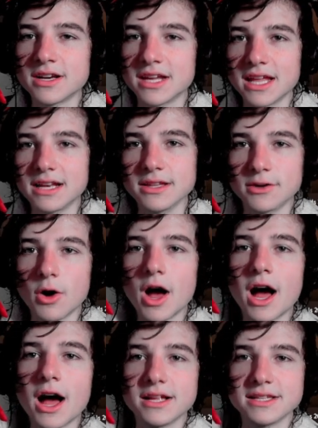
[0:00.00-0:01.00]
to get a little
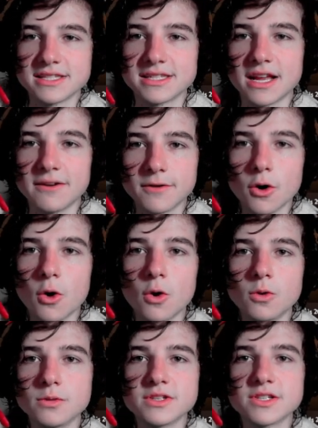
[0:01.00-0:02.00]
hot instead of
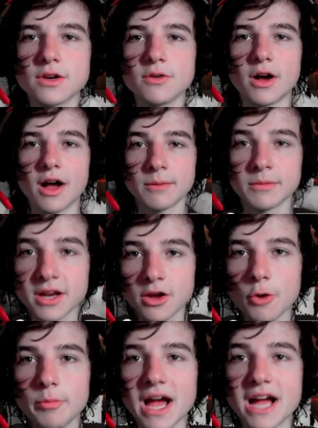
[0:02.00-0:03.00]
cold, so I'm gonna
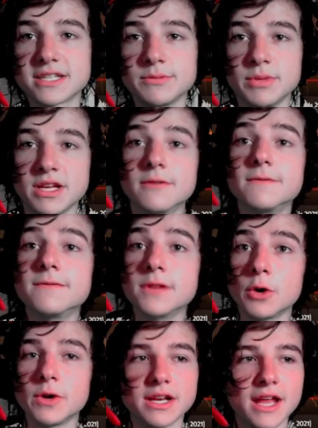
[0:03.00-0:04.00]
go back to being a
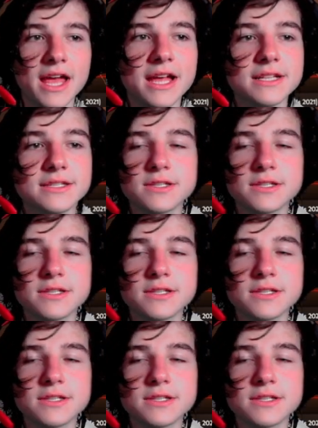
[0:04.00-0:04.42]
floating head.